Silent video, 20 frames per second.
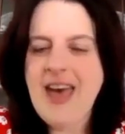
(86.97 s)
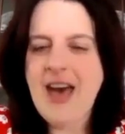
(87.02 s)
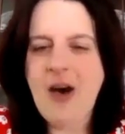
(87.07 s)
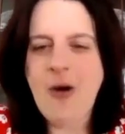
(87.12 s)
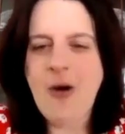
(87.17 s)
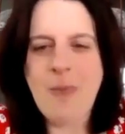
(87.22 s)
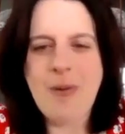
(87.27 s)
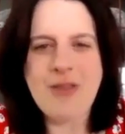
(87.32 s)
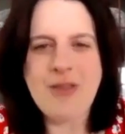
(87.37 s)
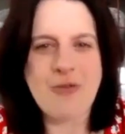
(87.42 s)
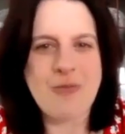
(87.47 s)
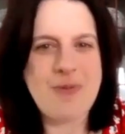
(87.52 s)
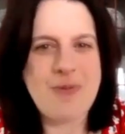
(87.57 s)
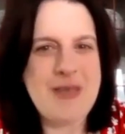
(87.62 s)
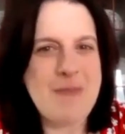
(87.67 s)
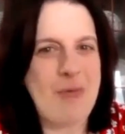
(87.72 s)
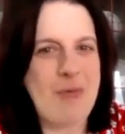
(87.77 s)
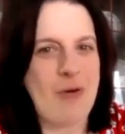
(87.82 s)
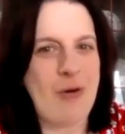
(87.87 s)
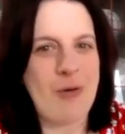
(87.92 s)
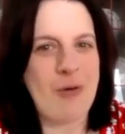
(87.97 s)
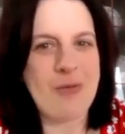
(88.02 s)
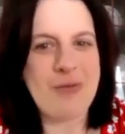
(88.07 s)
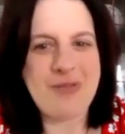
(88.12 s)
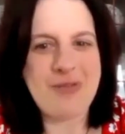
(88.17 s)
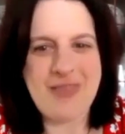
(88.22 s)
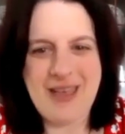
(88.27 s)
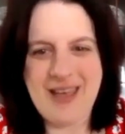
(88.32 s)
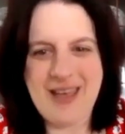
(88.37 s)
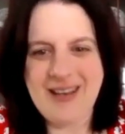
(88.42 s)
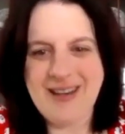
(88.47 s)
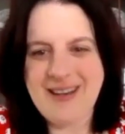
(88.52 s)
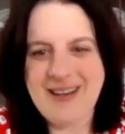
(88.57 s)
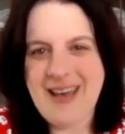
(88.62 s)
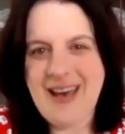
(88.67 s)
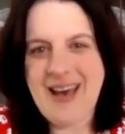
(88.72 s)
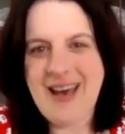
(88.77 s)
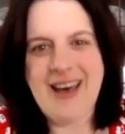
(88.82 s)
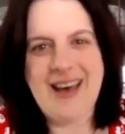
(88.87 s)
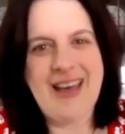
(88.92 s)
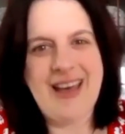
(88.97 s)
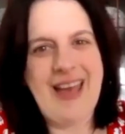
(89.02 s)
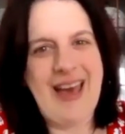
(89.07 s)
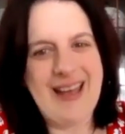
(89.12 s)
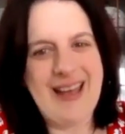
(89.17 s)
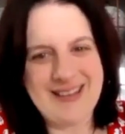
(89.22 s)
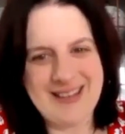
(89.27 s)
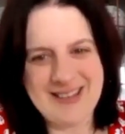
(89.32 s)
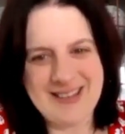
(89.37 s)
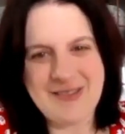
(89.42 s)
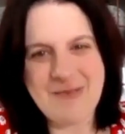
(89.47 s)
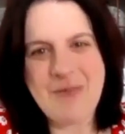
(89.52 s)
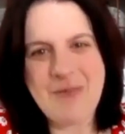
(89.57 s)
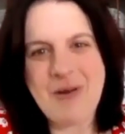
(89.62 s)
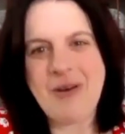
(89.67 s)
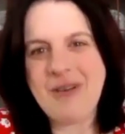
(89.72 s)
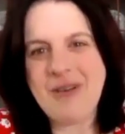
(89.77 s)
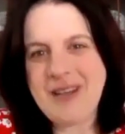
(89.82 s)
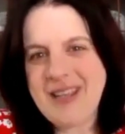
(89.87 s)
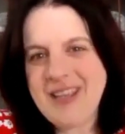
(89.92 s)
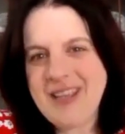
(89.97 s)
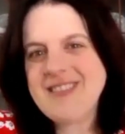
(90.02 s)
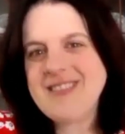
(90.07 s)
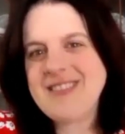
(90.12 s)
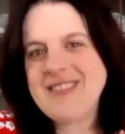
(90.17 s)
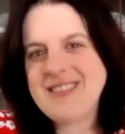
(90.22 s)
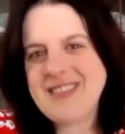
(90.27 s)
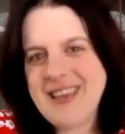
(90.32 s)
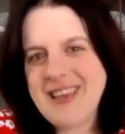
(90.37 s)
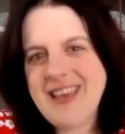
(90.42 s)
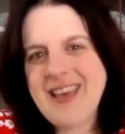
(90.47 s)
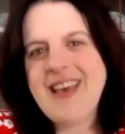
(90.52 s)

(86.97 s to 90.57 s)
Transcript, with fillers: help other people that uh, had disabilities.